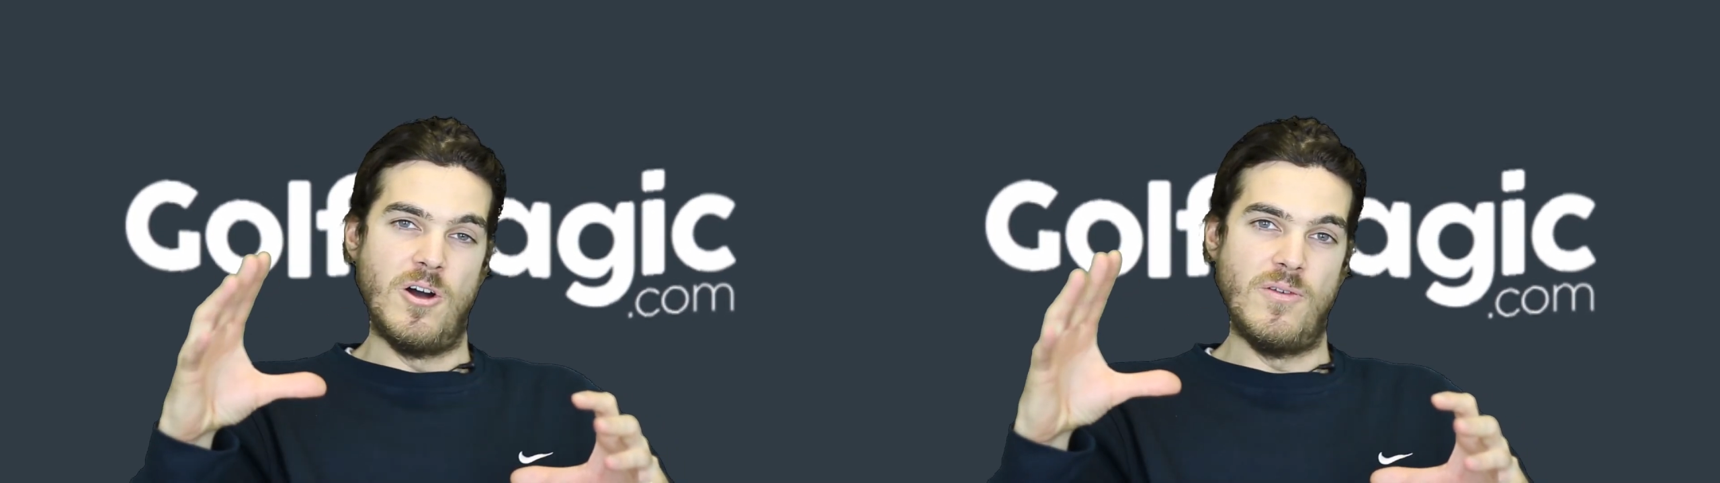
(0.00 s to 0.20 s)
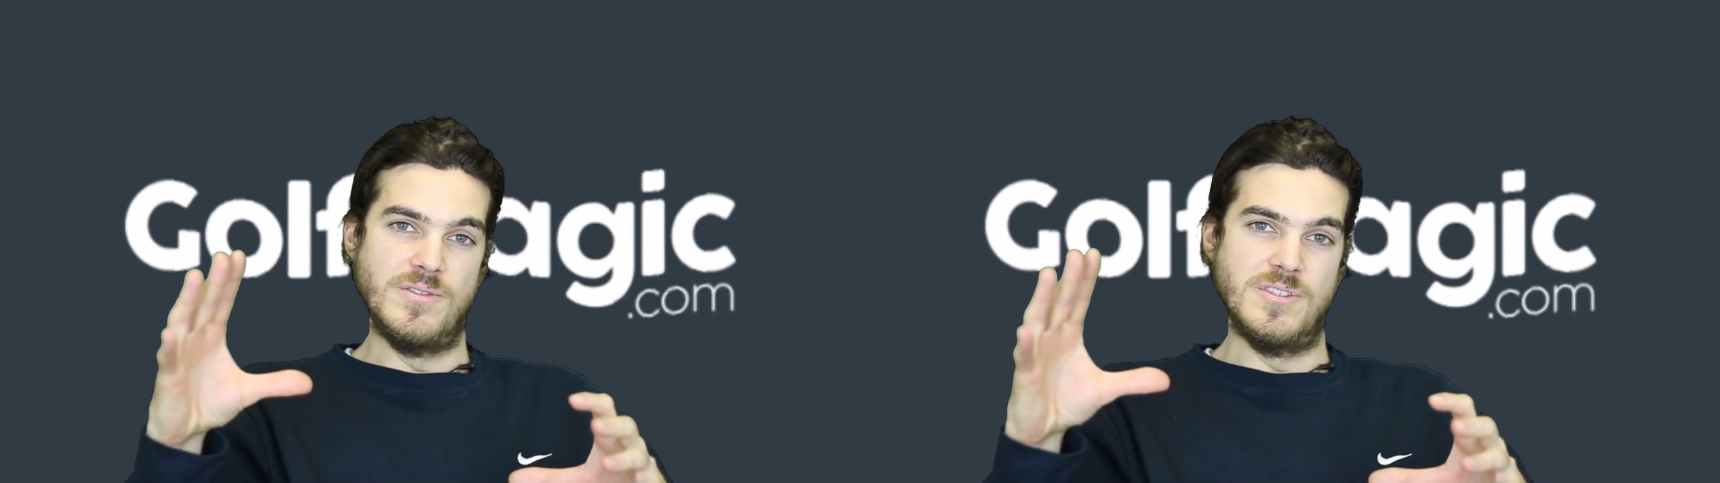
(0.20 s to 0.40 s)

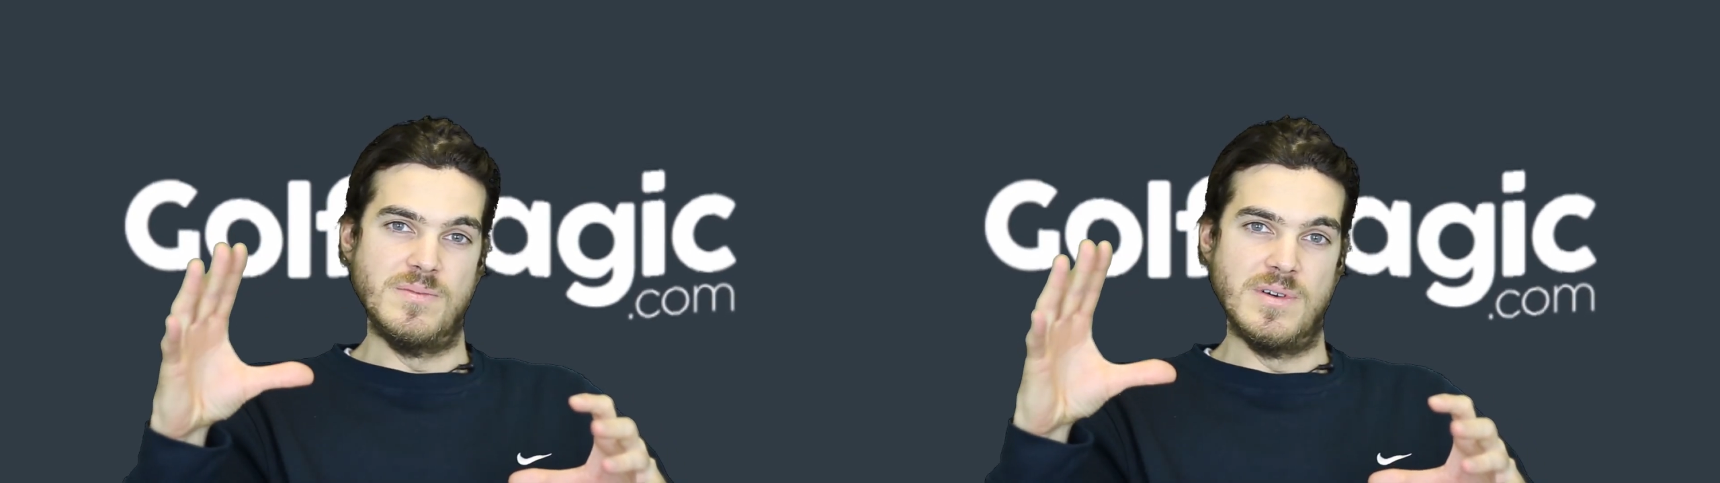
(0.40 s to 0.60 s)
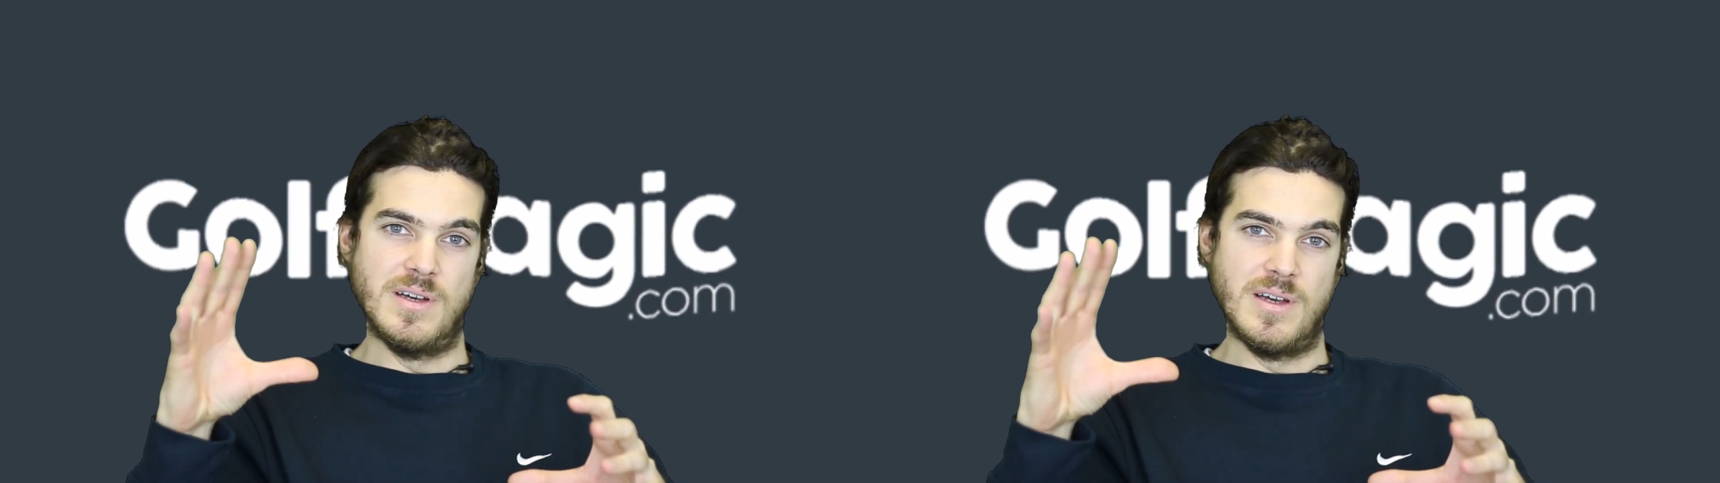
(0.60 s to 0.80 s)
offers
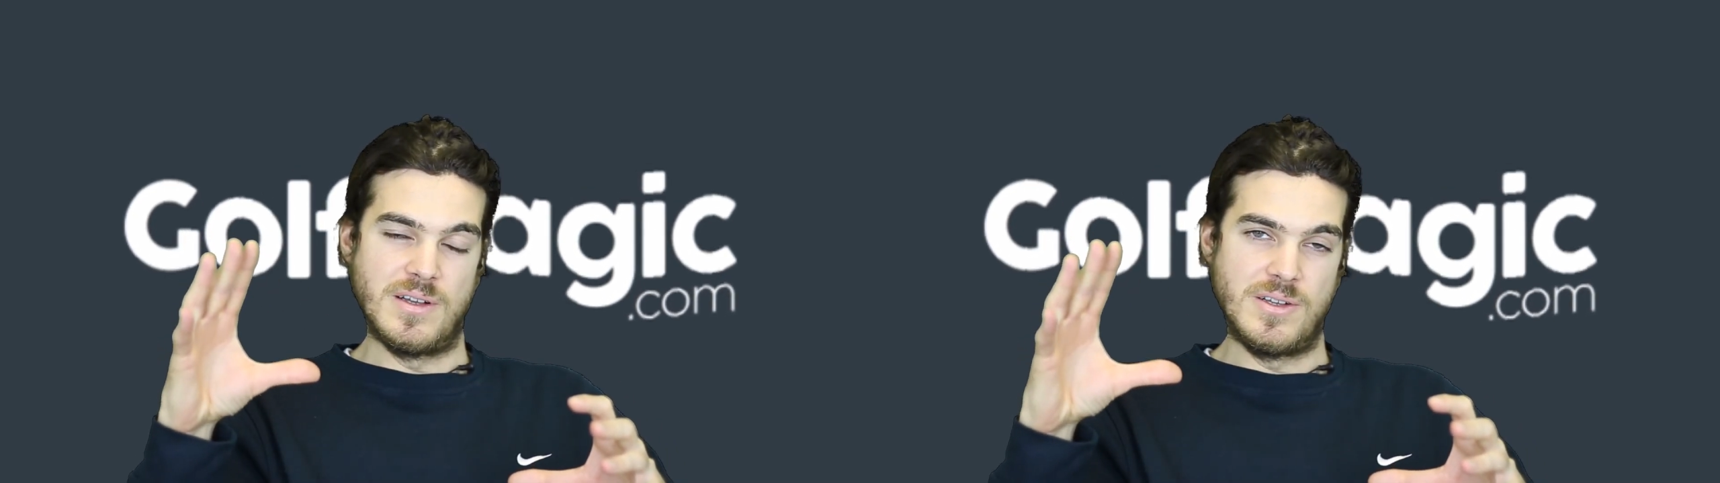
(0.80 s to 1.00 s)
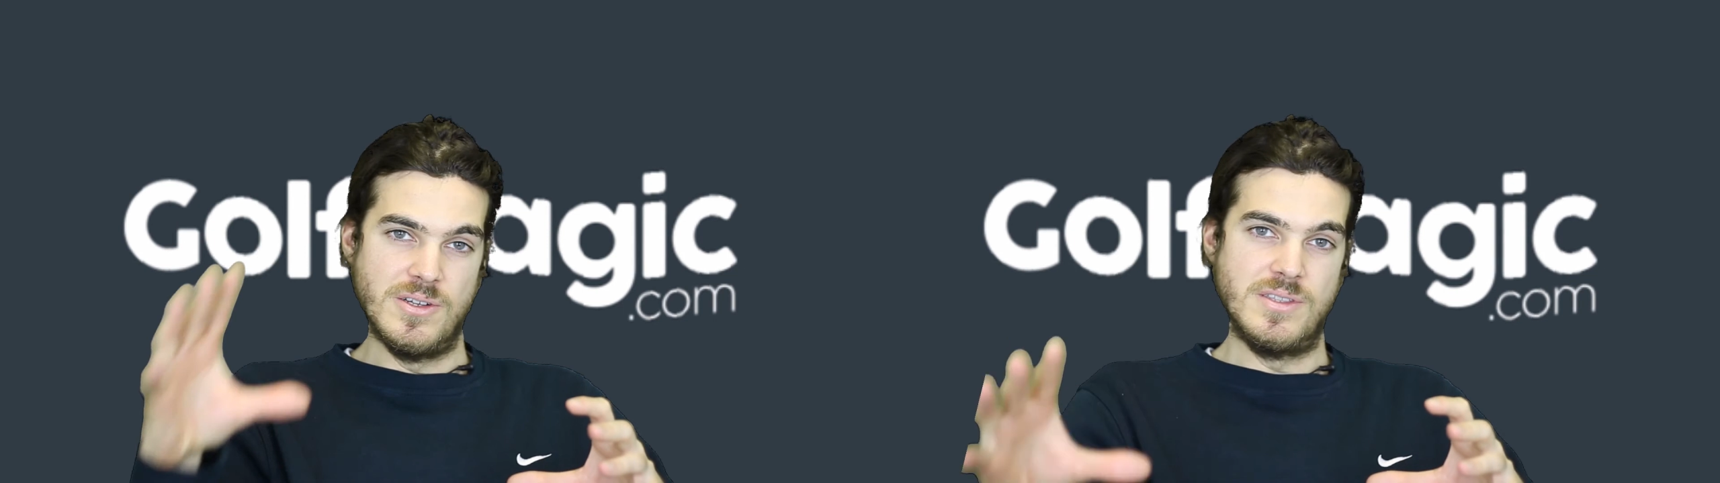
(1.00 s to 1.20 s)
them
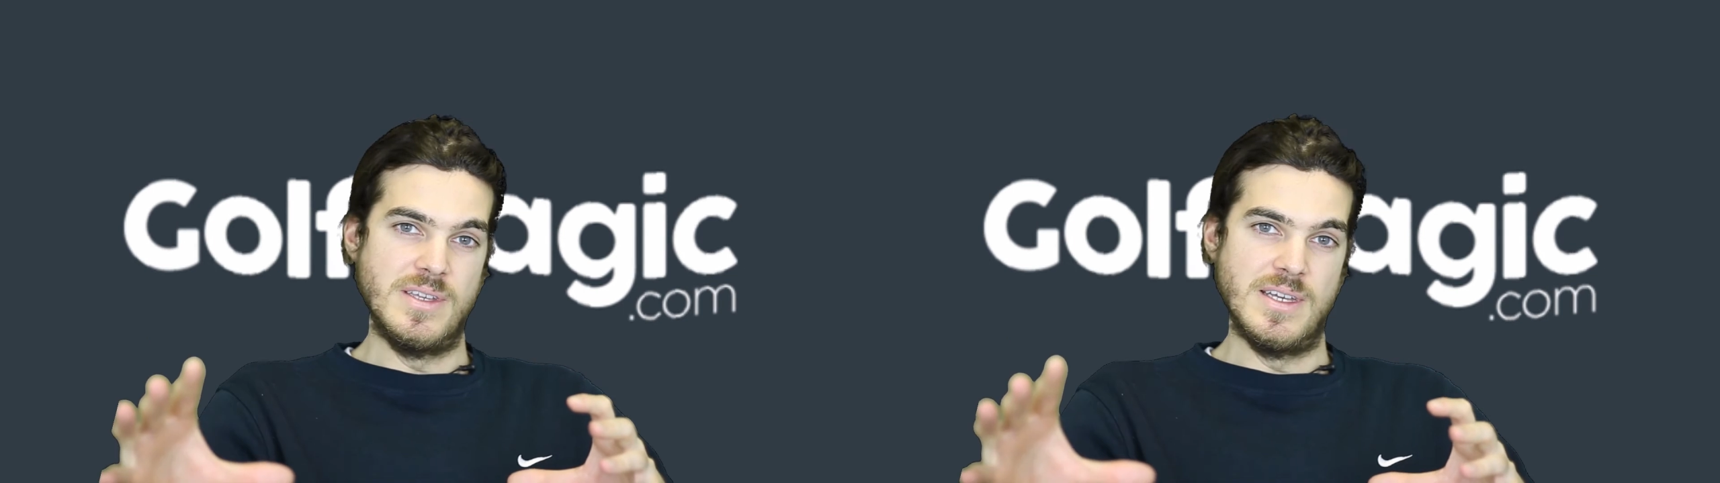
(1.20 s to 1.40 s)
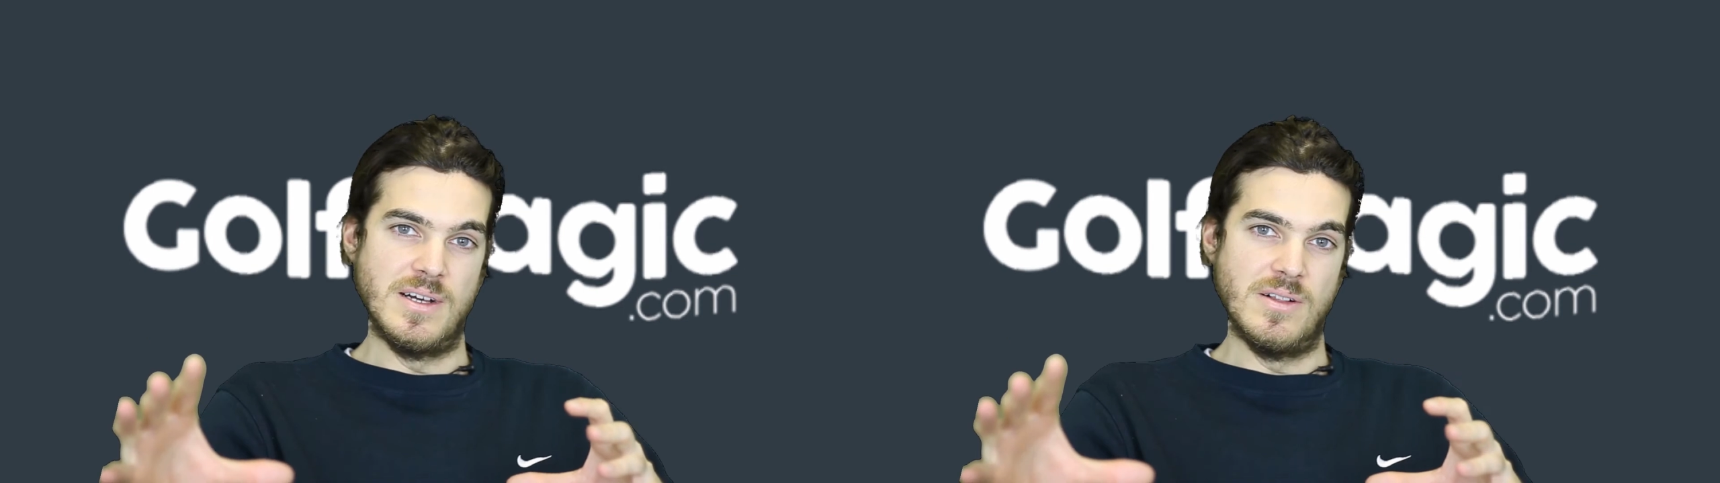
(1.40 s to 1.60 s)
a good
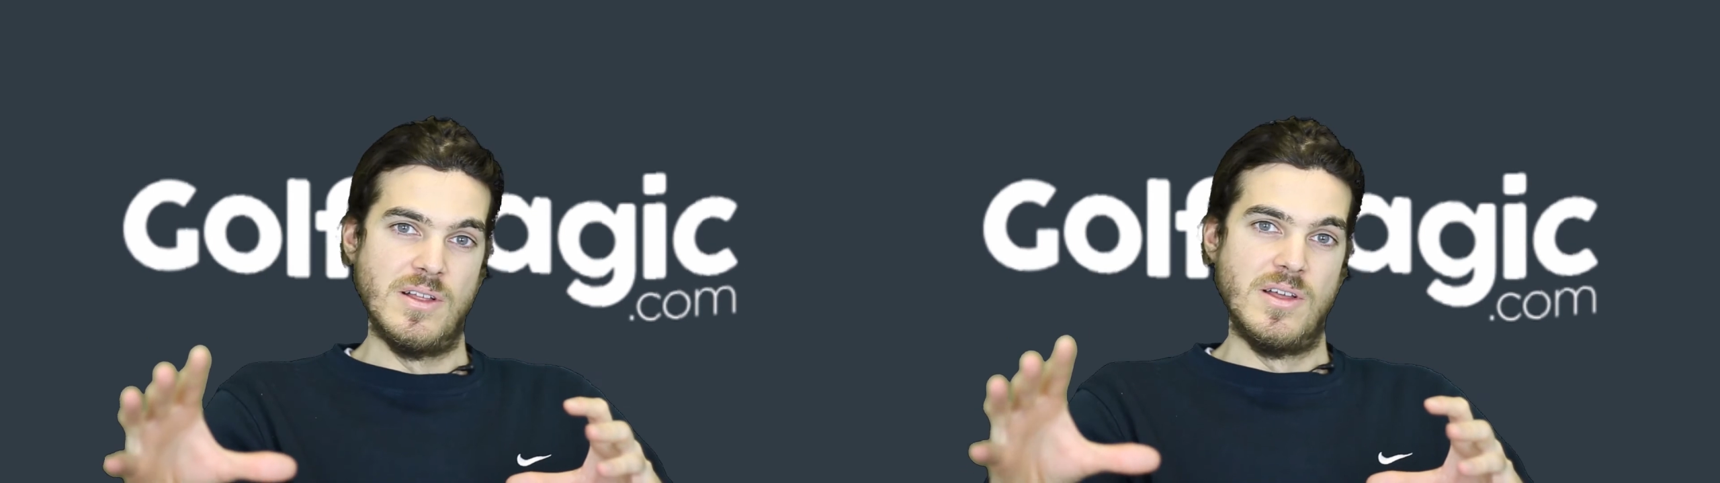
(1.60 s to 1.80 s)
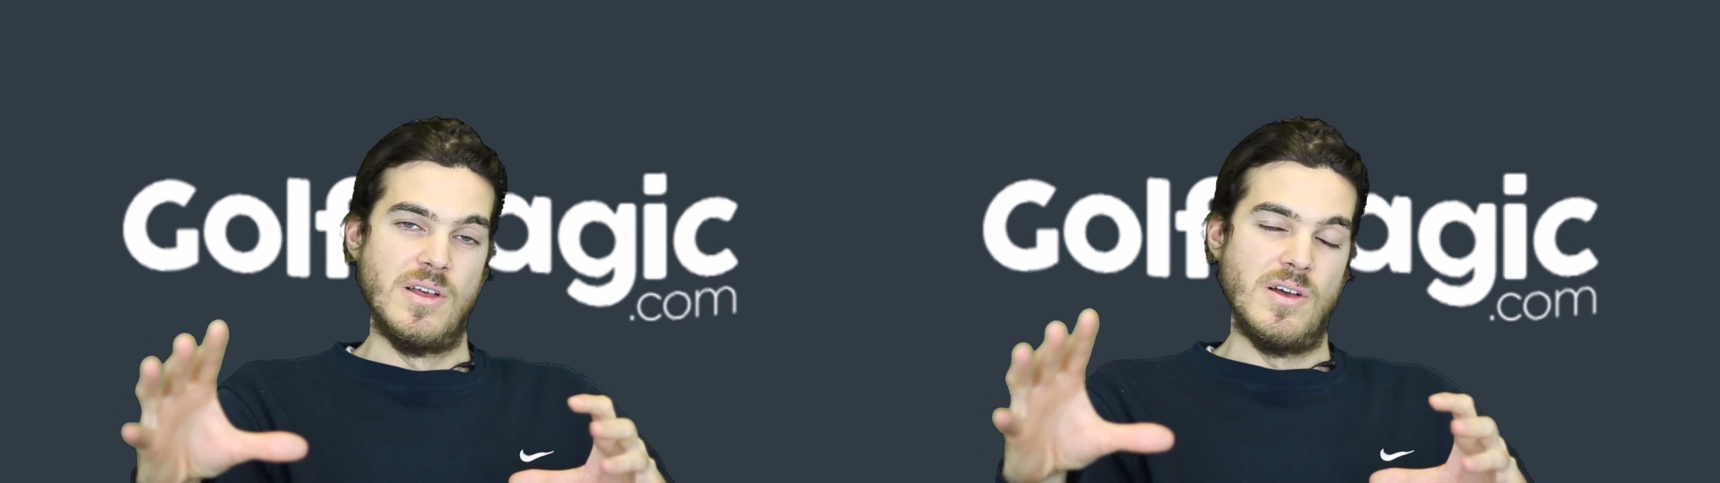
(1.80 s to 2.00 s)
deal